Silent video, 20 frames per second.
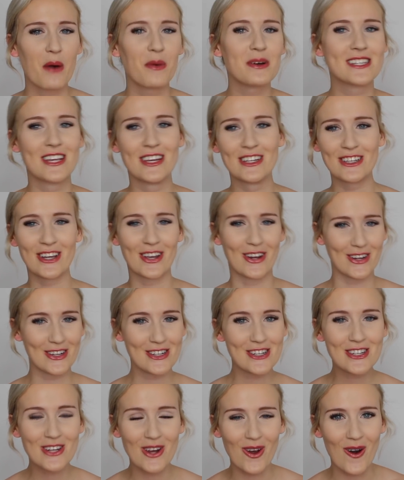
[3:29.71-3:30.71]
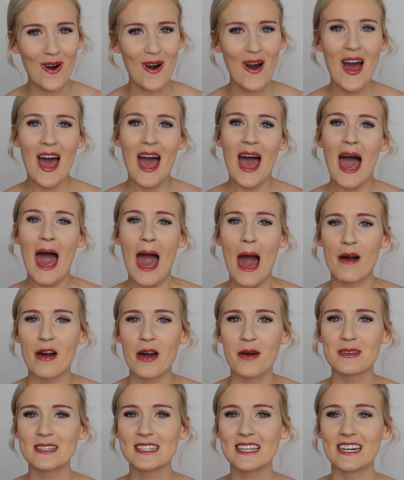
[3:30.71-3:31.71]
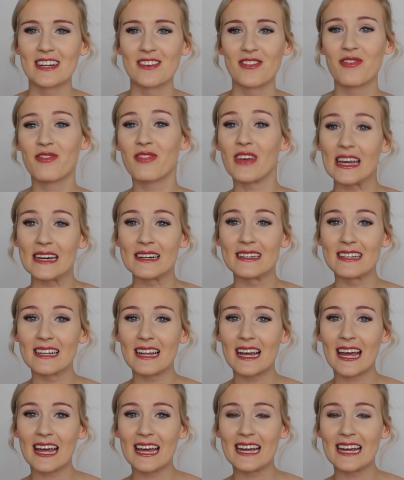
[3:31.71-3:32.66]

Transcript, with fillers: I wasn't too sure how I was gonna feel